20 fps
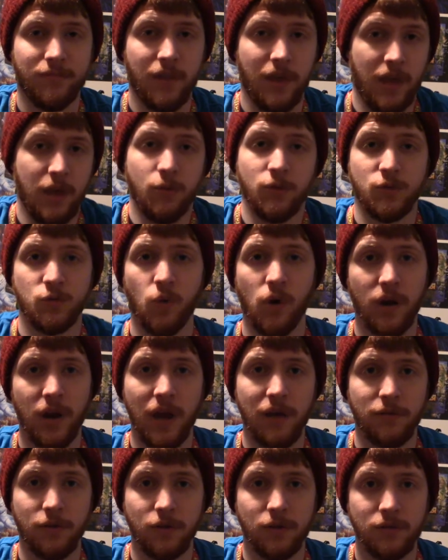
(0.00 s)

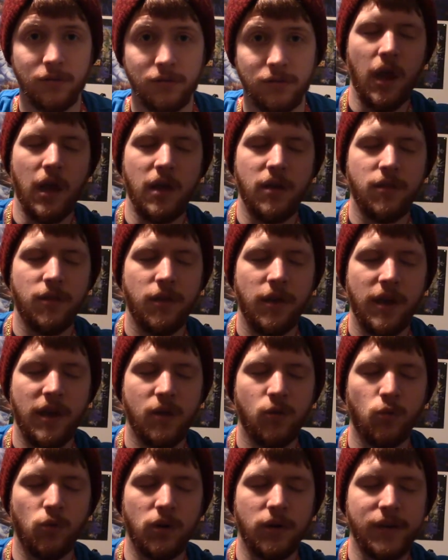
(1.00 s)
whatever. And
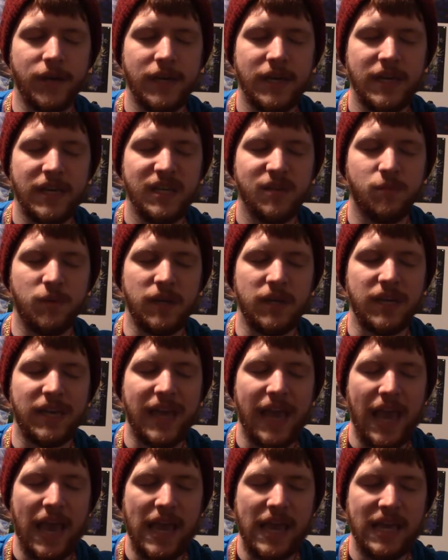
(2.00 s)
then when he
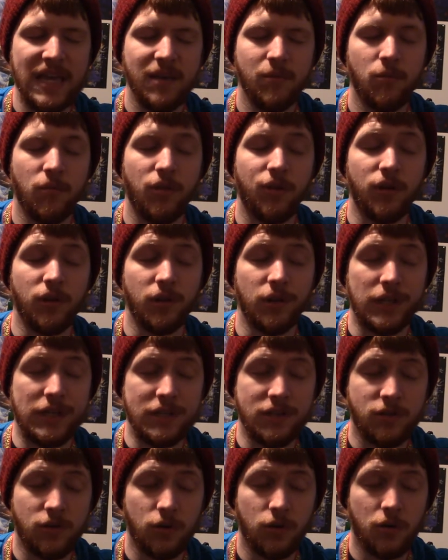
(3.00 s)
became the
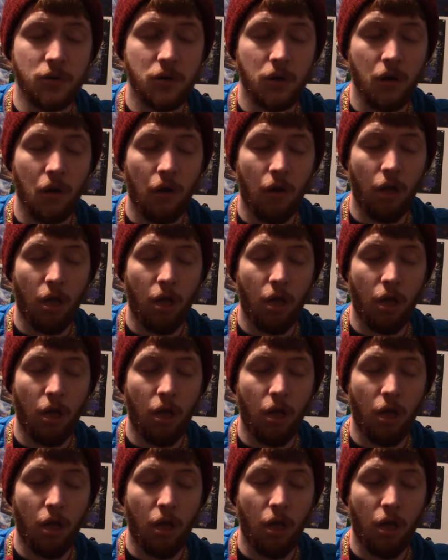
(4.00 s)
Lizard,